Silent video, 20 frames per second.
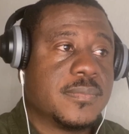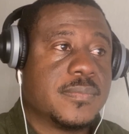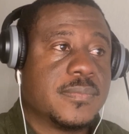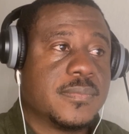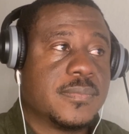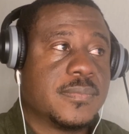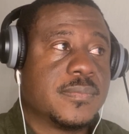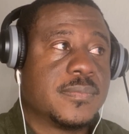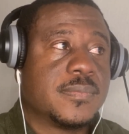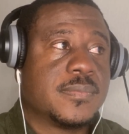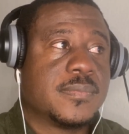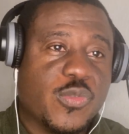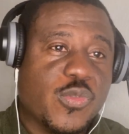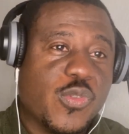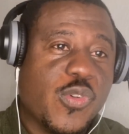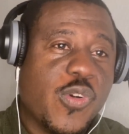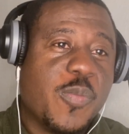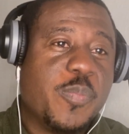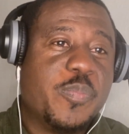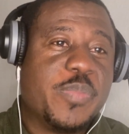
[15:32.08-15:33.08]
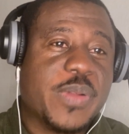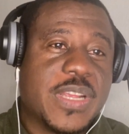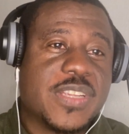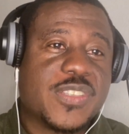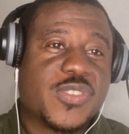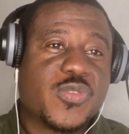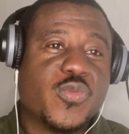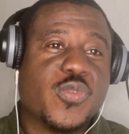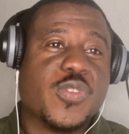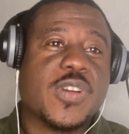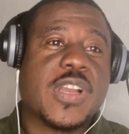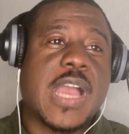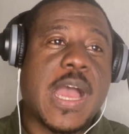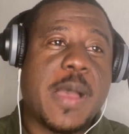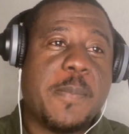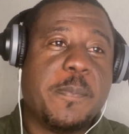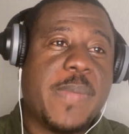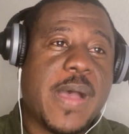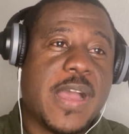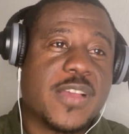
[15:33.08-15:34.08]
Hmm. We hope breast will
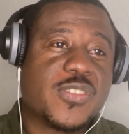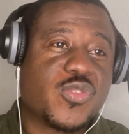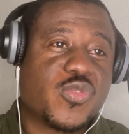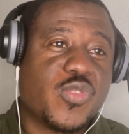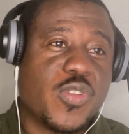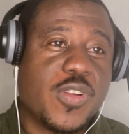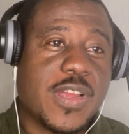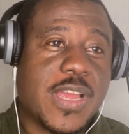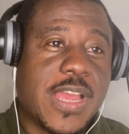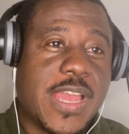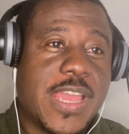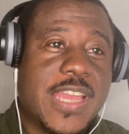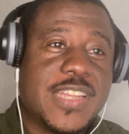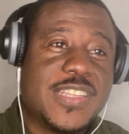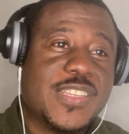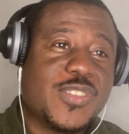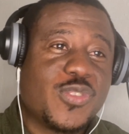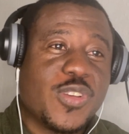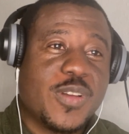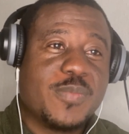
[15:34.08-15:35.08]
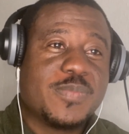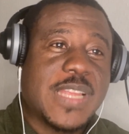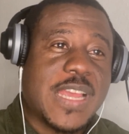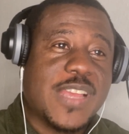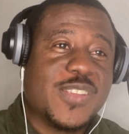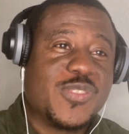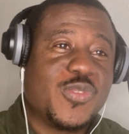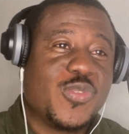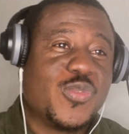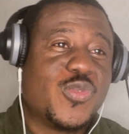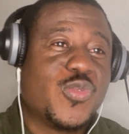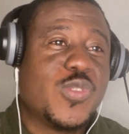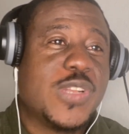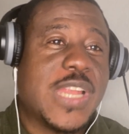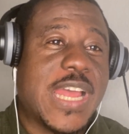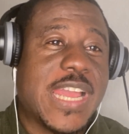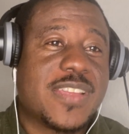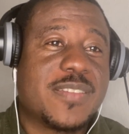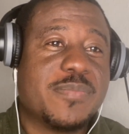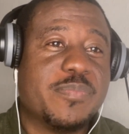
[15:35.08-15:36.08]
come back stronger. Eddie, sometimes you do
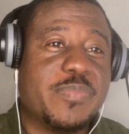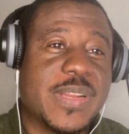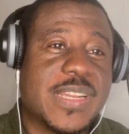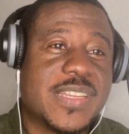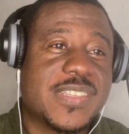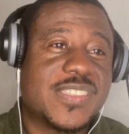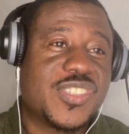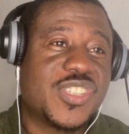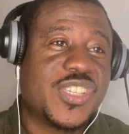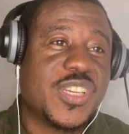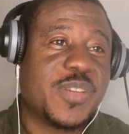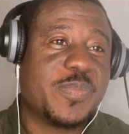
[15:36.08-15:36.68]
like breast